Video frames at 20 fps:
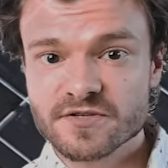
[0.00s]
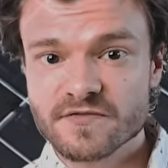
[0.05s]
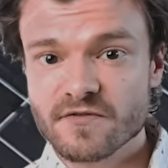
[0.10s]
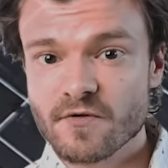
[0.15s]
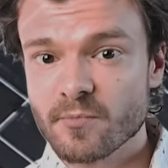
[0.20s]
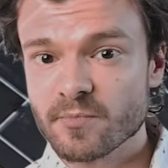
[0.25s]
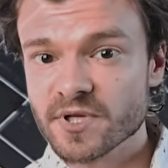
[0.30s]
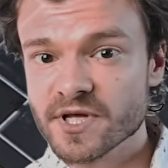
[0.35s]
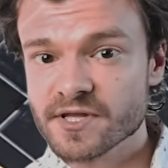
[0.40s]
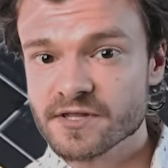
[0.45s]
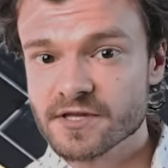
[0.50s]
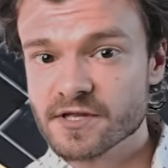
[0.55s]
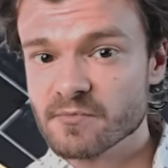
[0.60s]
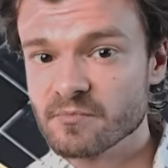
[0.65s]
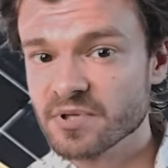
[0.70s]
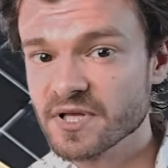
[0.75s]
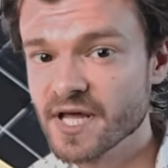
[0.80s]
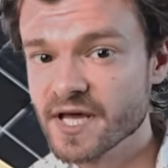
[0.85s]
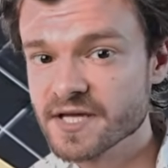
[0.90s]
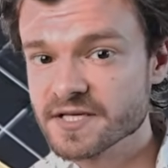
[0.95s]
of the plinth in
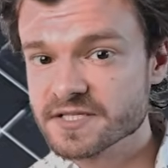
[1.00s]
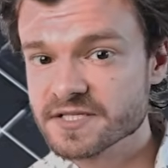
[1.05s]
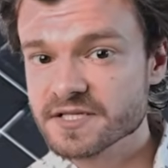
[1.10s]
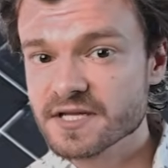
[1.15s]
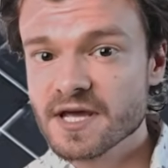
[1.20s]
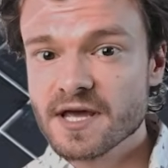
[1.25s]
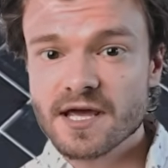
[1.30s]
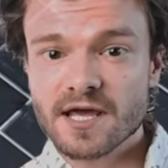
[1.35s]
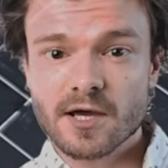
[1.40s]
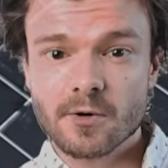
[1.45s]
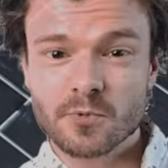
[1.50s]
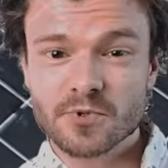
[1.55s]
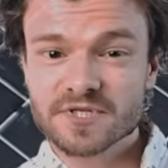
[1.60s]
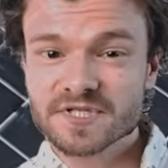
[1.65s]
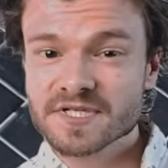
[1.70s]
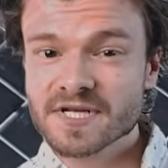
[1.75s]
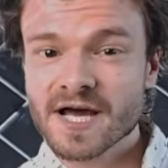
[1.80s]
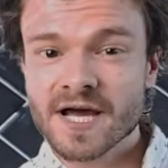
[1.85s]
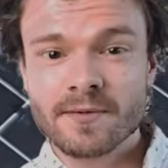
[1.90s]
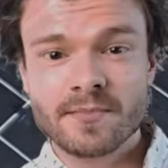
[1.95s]
place, it was
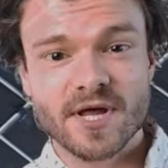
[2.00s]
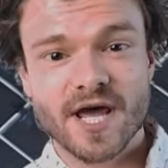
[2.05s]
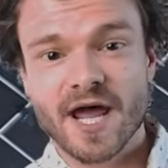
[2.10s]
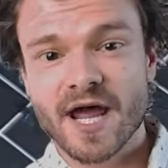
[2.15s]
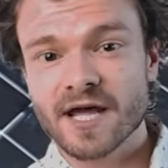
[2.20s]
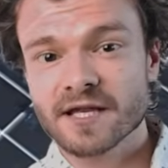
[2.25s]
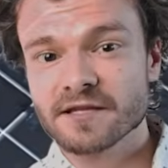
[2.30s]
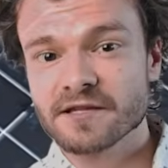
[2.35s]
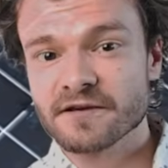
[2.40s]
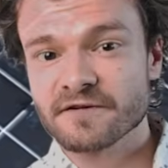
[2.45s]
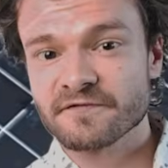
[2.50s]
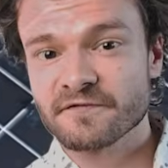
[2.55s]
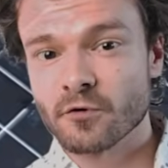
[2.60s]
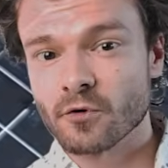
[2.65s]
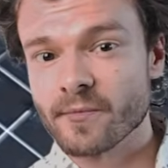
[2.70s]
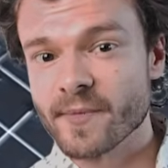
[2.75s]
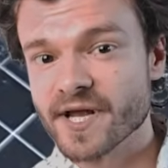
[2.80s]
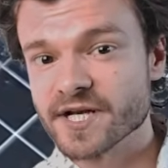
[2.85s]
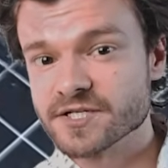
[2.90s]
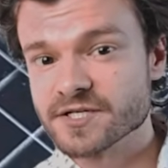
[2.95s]
time to add the
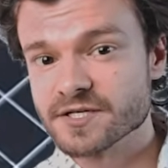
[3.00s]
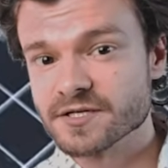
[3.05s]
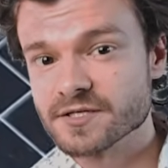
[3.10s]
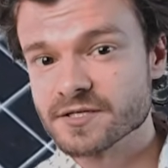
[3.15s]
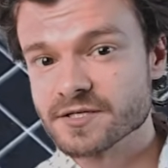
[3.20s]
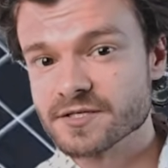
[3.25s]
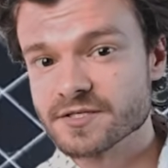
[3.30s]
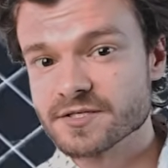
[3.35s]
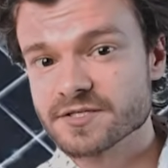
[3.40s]
aforementioned